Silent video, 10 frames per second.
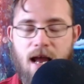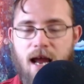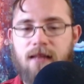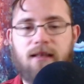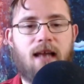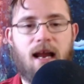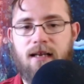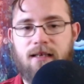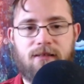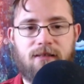and
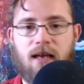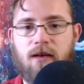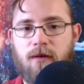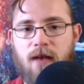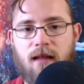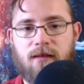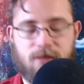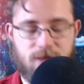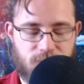Lacanian psychoanalysis.